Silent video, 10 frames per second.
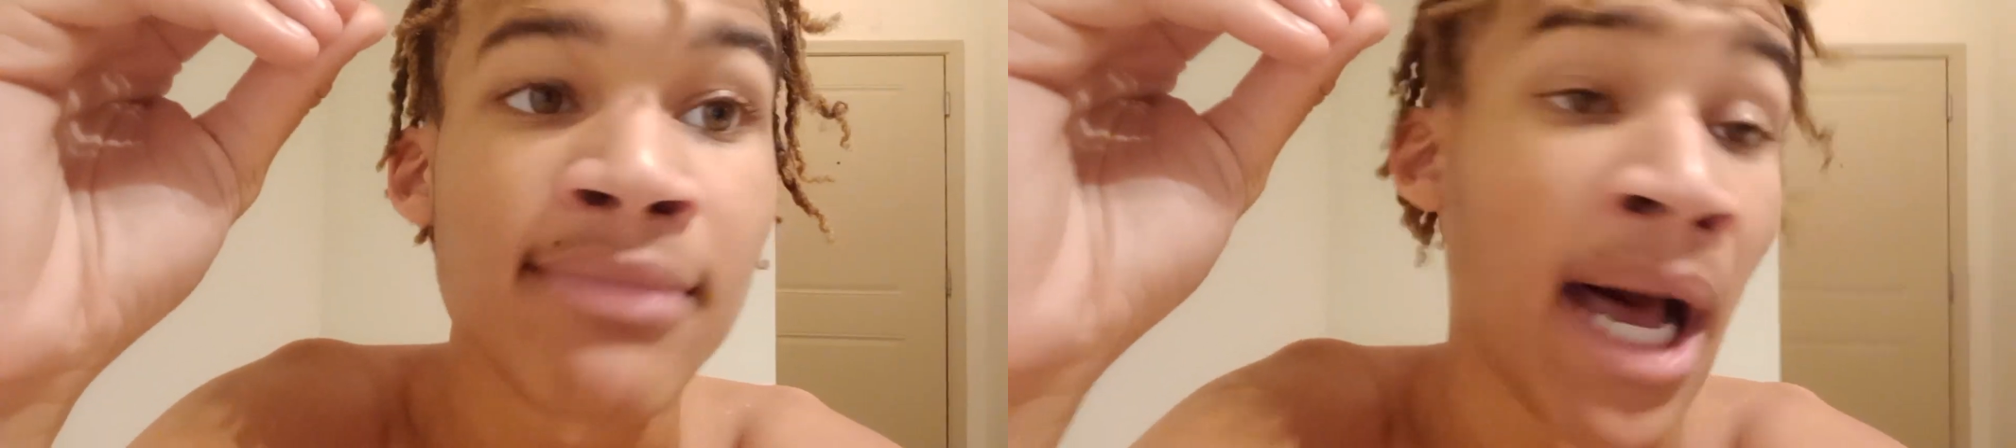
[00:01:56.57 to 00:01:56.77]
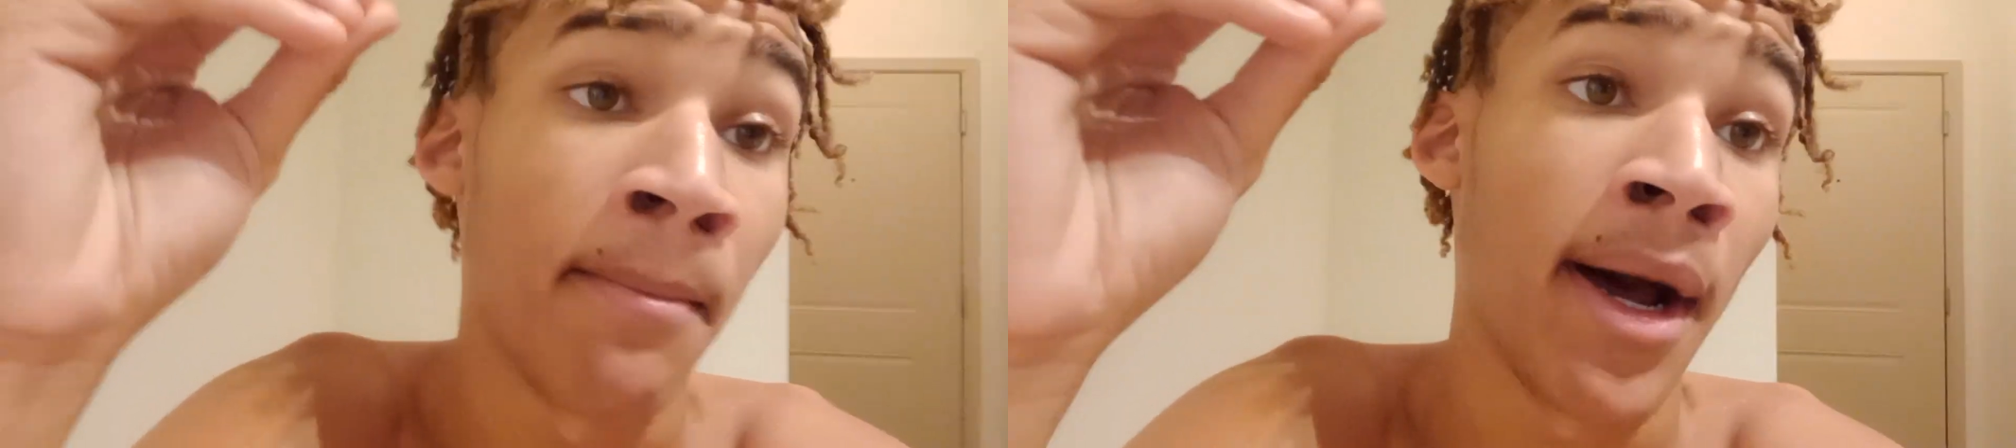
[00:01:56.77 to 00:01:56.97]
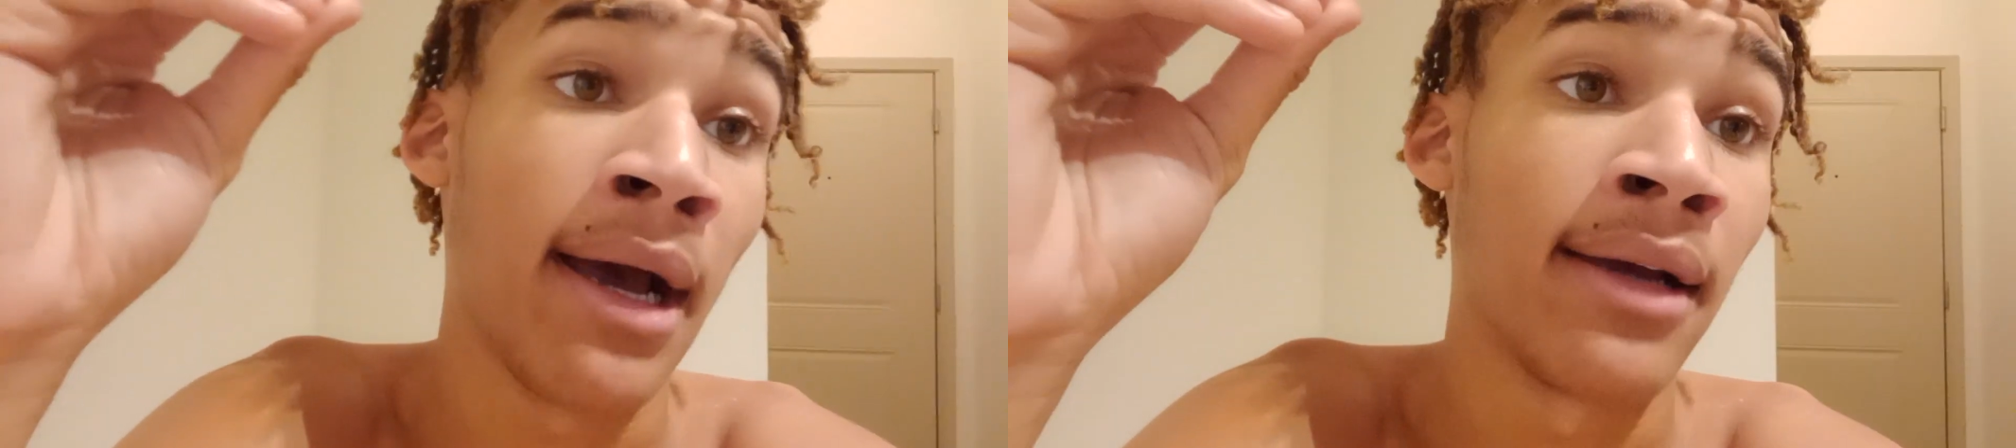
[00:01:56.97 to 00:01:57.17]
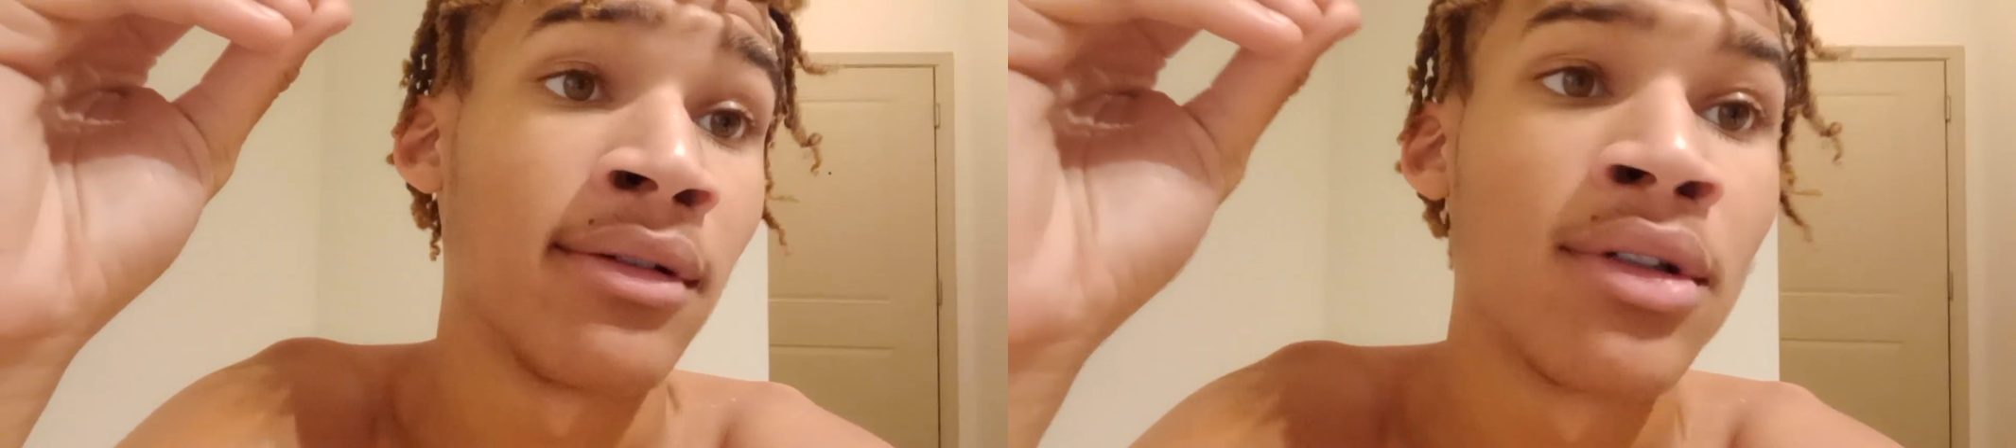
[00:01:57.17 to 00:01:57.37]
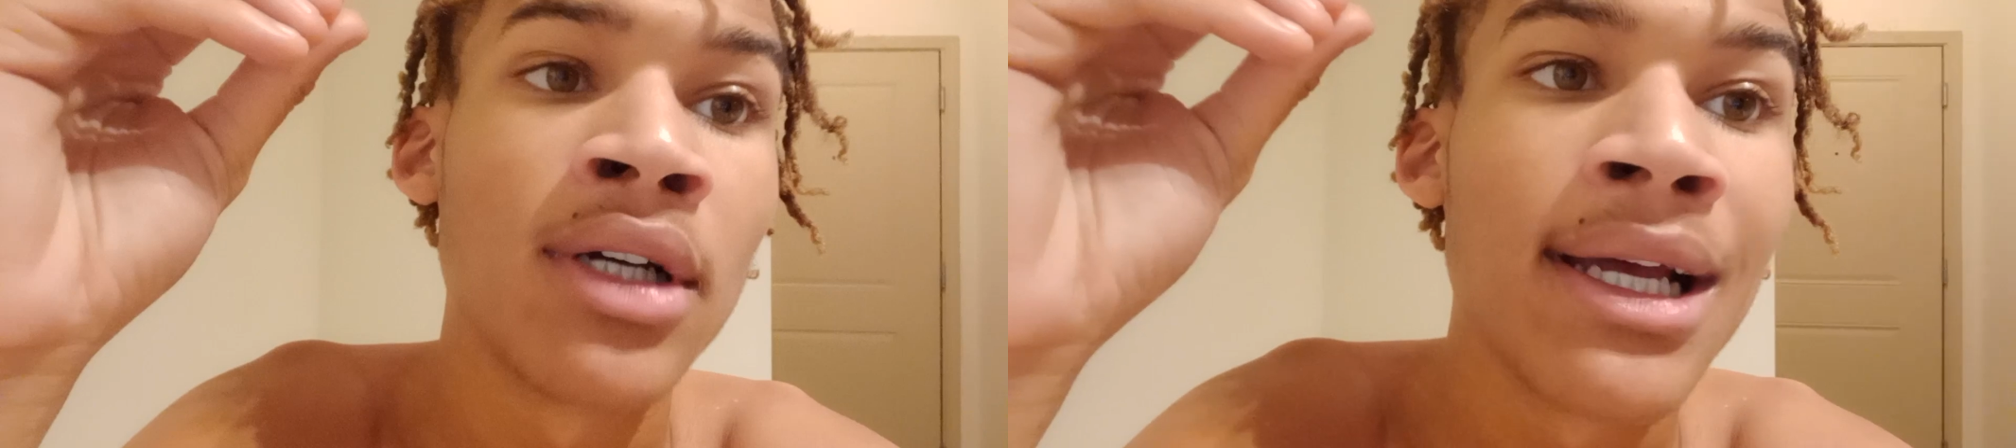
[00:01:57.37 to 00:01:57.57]
not
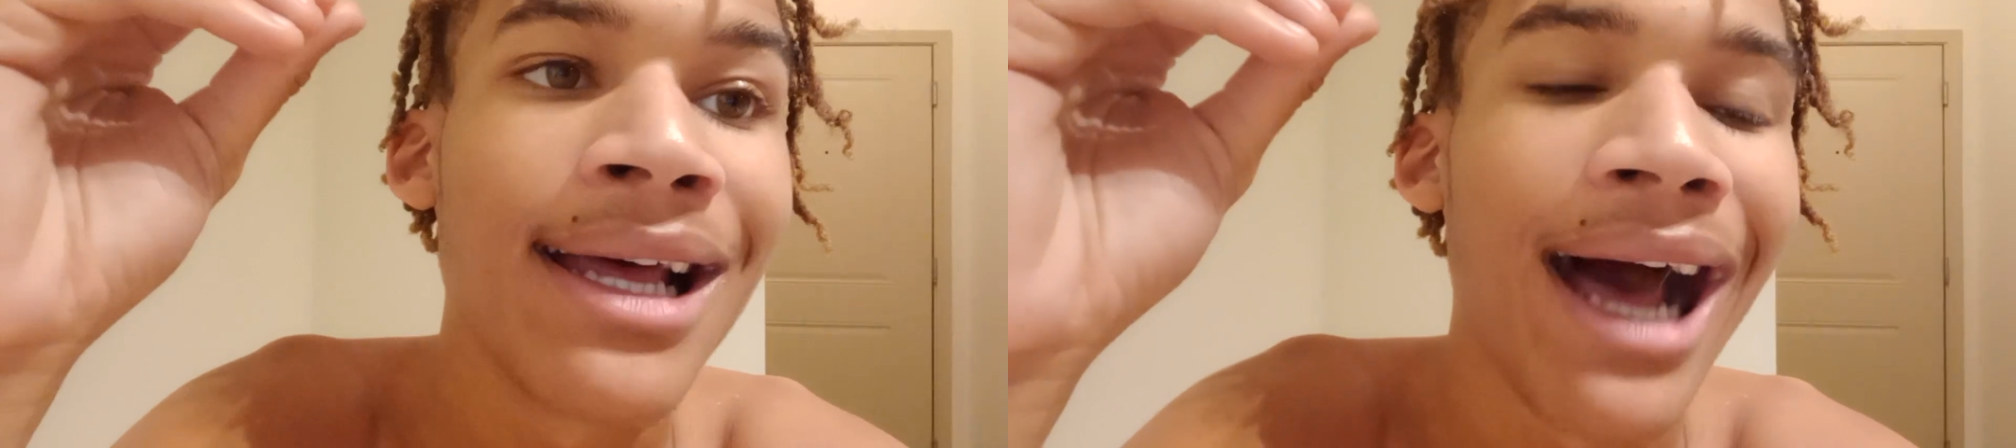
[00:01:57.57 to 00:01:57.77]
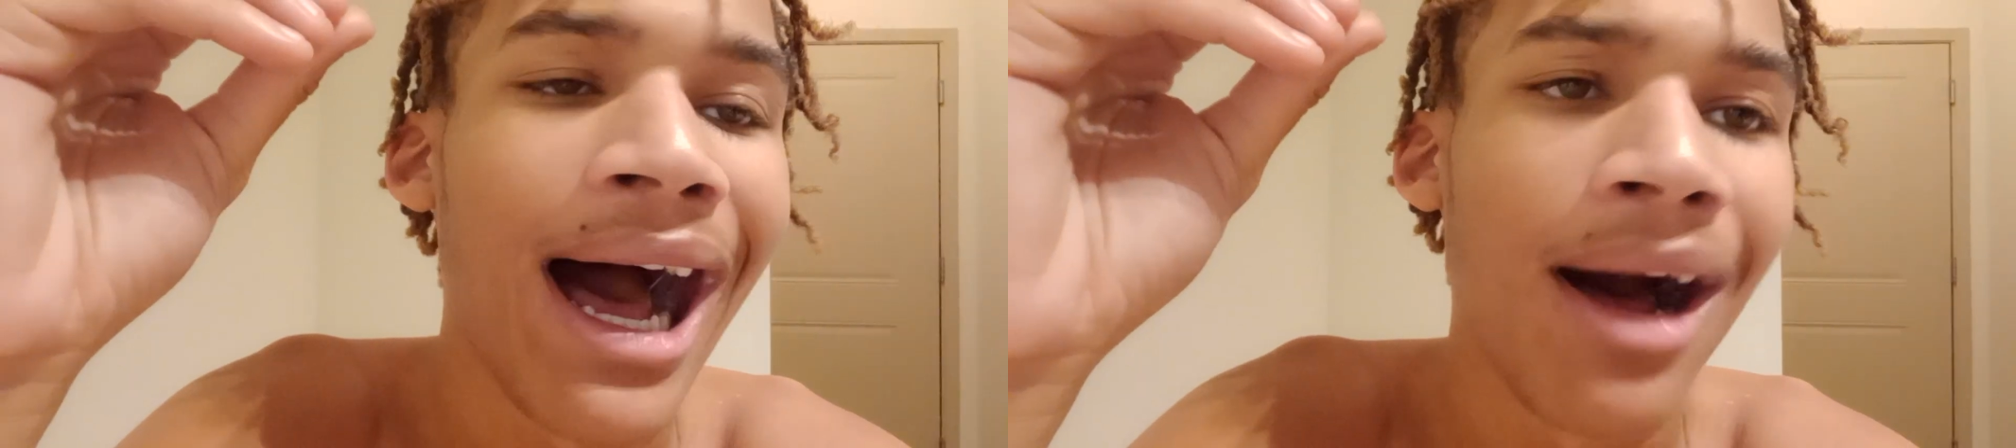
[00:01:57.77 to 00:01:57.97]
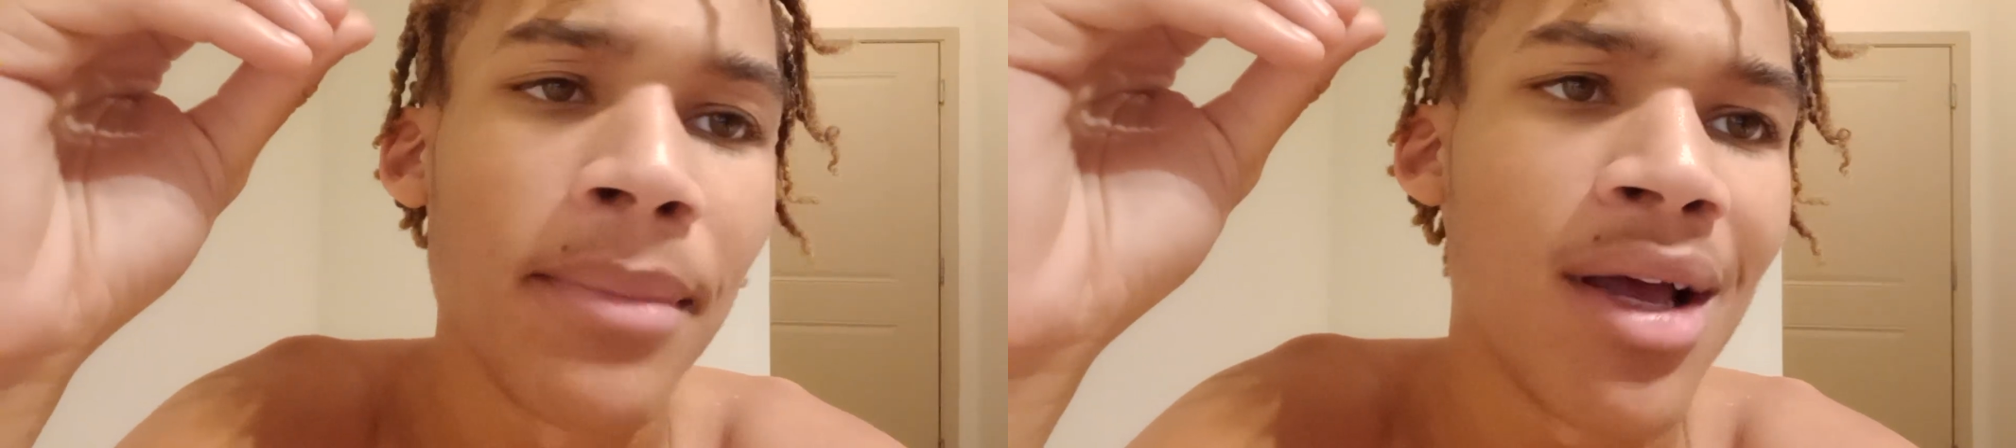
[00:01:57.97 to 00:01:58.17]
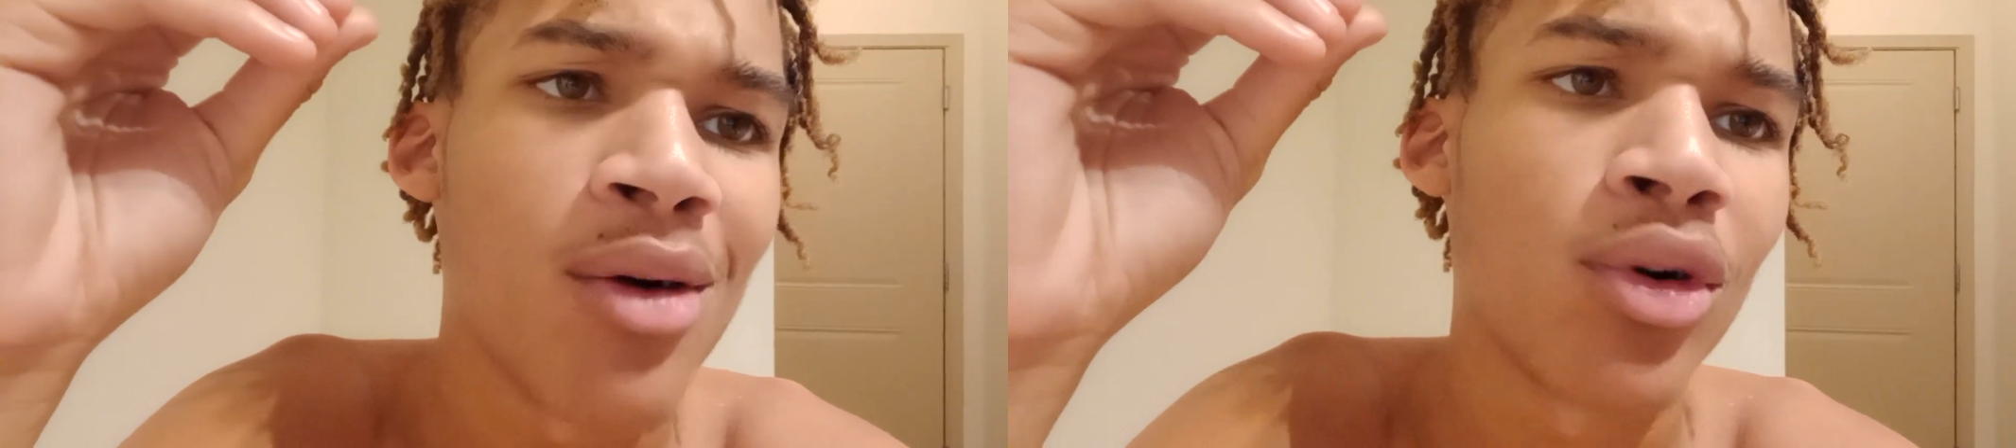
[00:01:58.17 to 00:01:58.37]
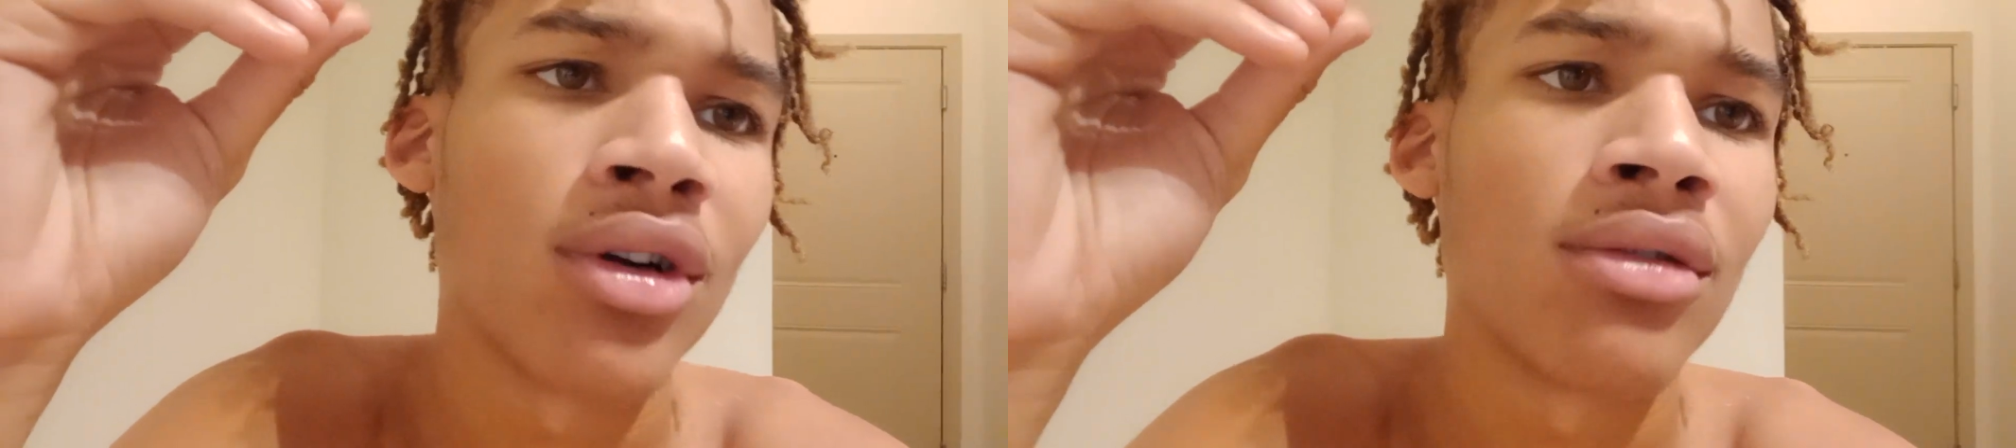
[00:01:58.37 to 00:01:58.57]
mine. I'll be
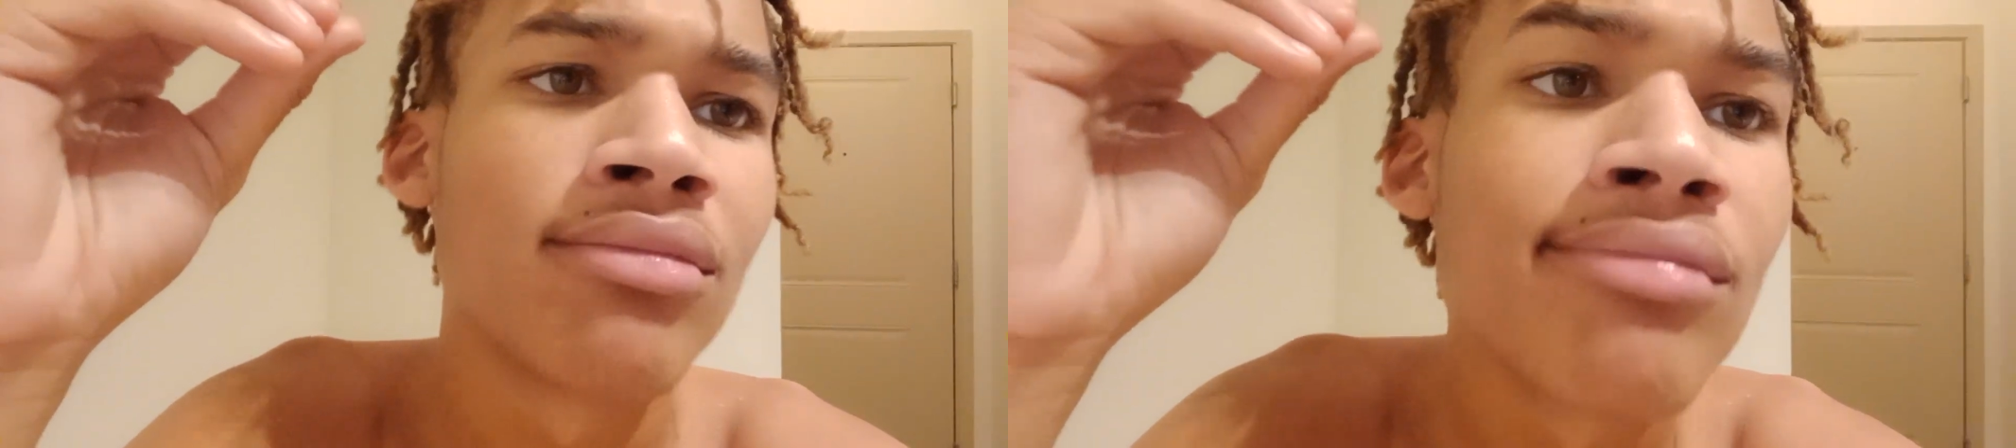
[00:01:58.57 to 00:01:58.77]
at work